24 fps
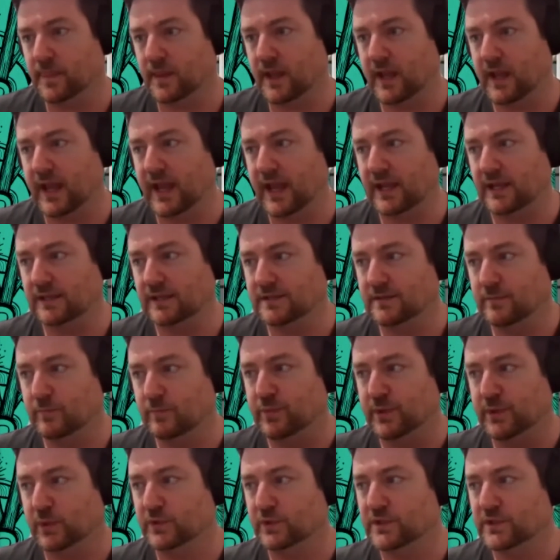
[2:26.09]
and
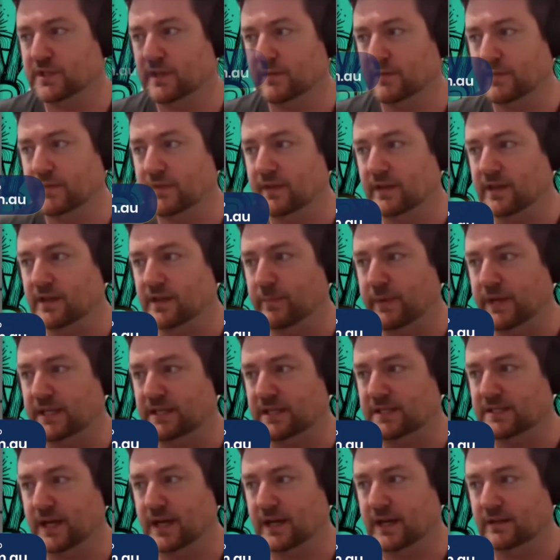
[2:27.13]
build something that can be
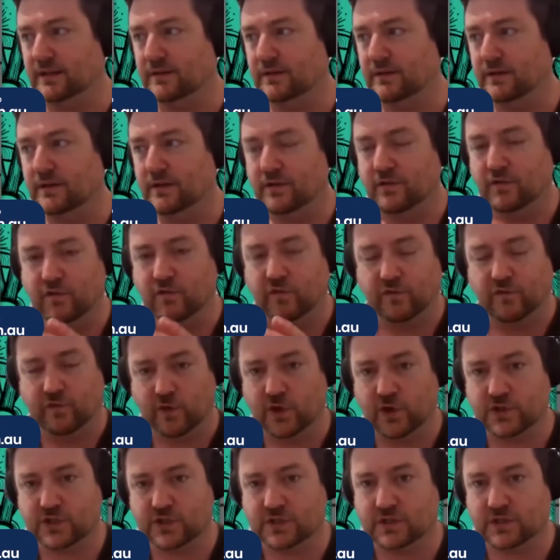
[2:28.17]
done
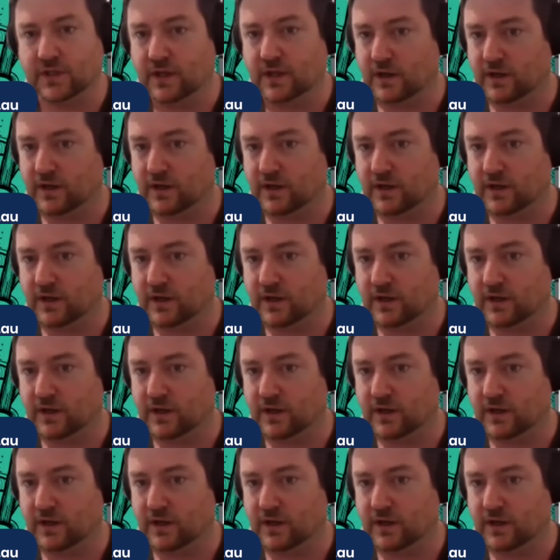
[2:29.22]
virtually,